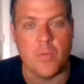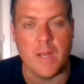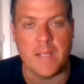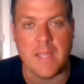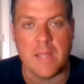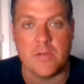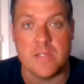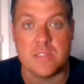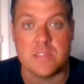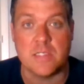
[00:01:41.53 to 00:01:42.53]
what I gather,
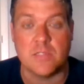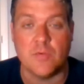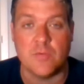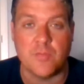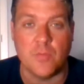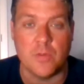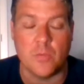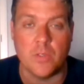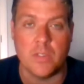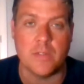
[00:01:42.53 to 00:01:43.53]
he's a six foot four,
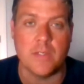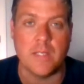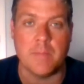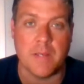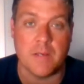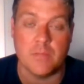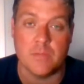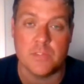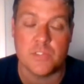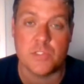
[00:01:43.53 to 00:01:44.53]
one hundred eighty pound
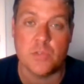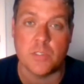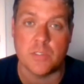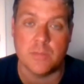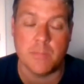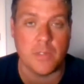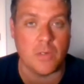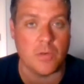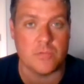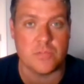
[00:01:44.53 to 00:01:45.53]
shooter, but
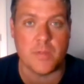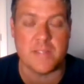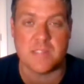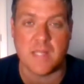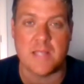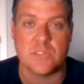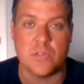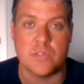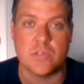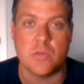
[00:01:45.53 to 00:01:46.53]
also a slasher
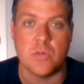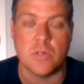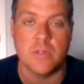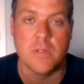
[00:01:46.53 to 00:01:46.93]
and scorer.